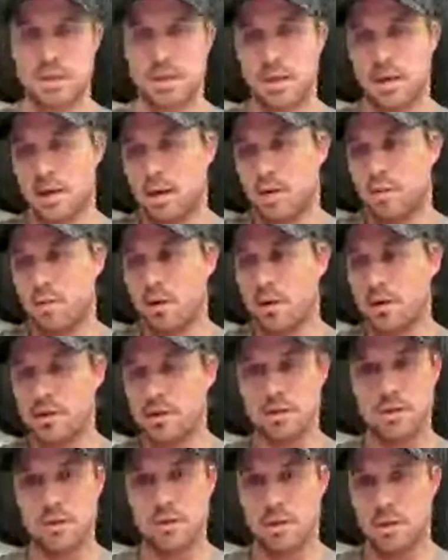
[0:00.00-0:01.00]
And I wanted
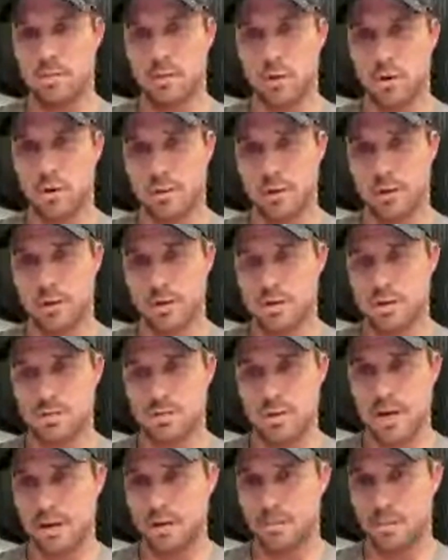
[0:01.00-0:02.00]
to do them all. I wanted to
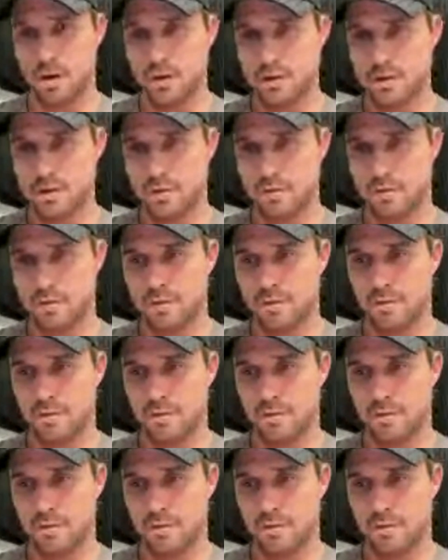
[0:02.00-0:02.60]
make the most of